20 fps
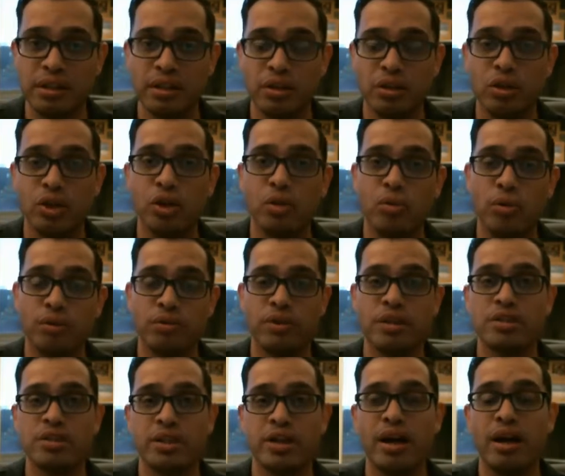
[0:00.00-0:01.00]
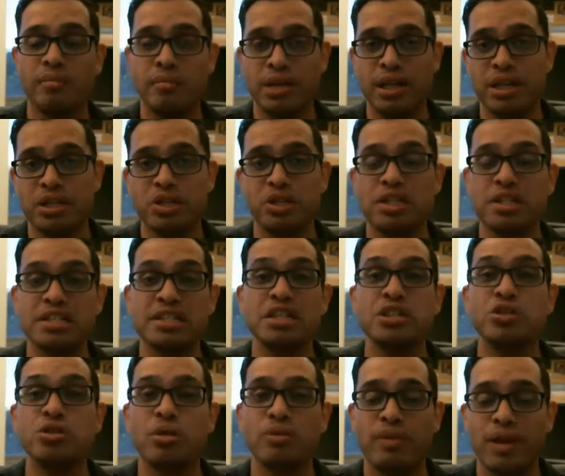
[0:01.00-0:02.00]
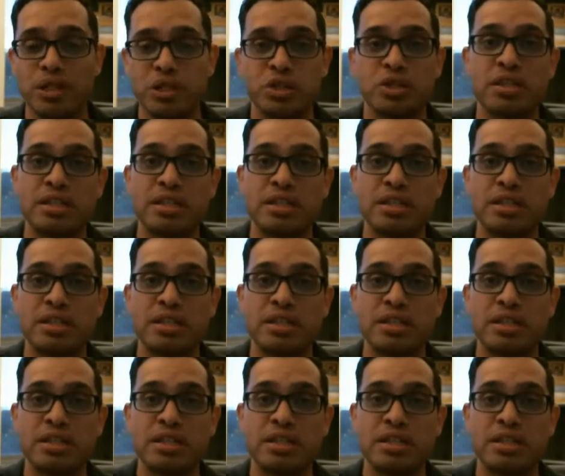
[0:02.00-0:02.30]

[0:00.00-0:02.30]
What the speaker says: with this accommodation, this intervention,